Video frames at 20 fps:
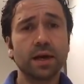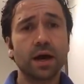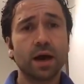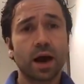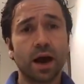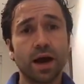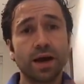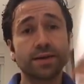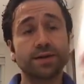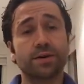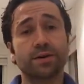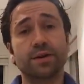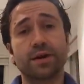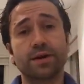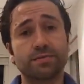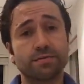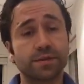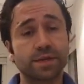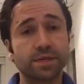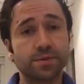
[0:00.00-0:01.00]
I don't
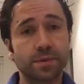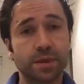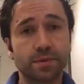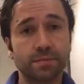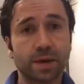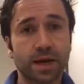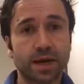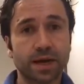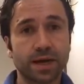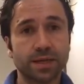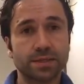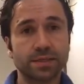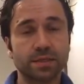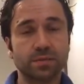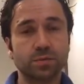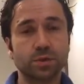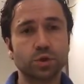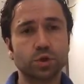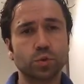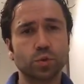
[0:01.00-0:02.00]
ever expect my
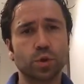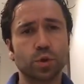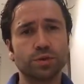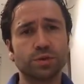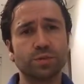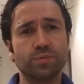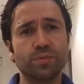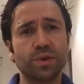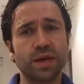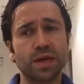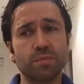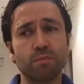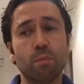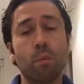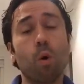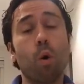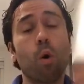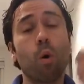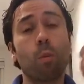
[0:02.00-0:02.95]
customers to want to pay more